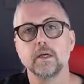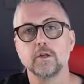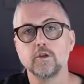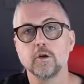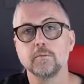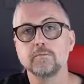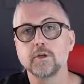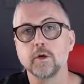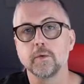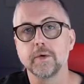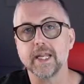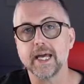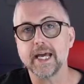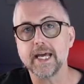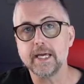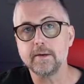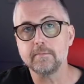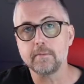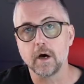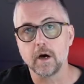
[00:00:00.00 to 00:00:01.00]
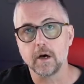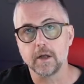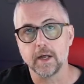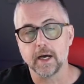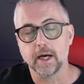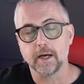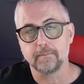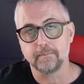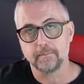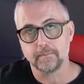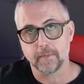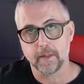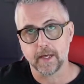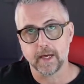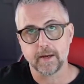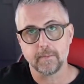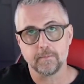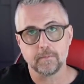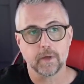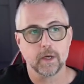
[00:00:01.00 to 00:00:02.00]
You jump to an E minor
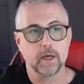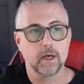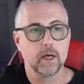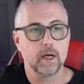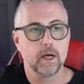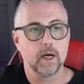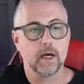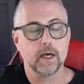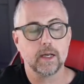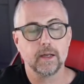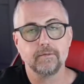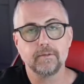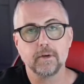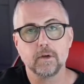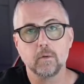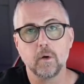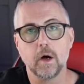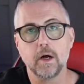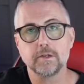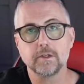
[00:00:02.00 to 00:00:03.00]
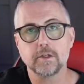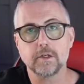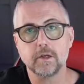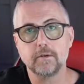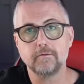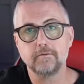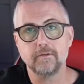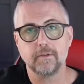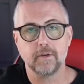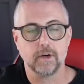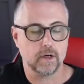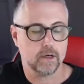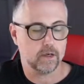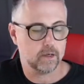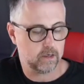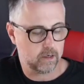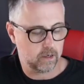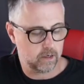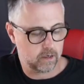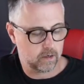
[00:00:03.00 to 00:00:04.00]
there, and if you want some fun,
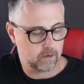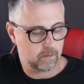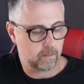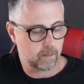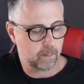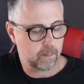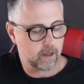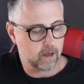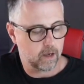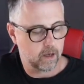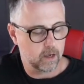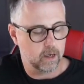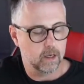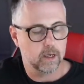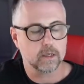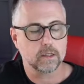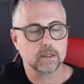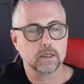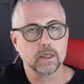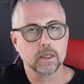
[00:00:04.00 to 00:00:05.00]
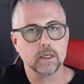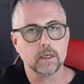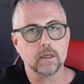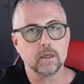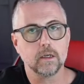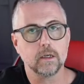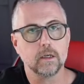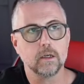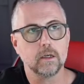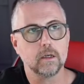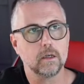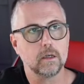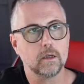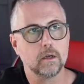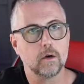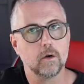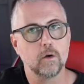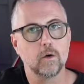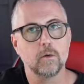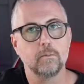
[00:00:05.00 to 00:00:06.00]
sing
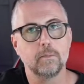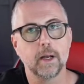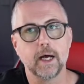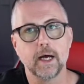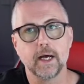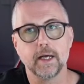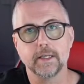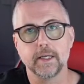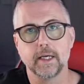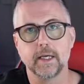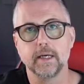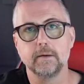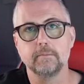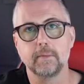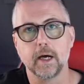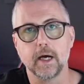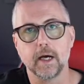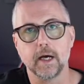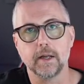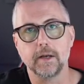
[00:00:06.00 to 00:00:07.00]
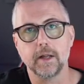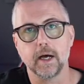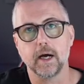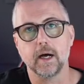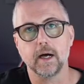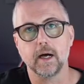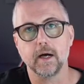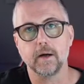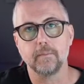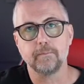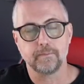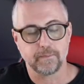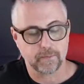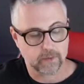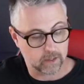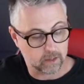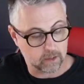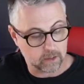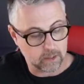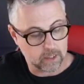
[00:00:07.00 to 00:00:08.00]
bloody bada
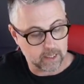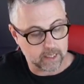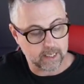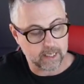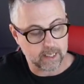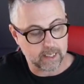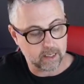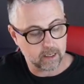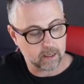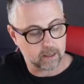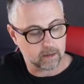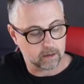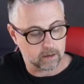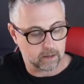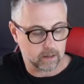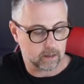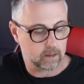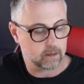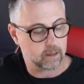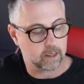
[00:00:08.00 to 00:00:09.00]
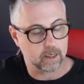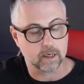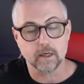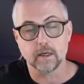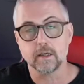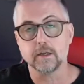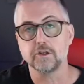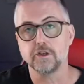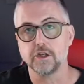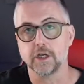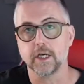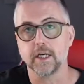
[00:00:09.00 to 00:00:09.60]
D and G,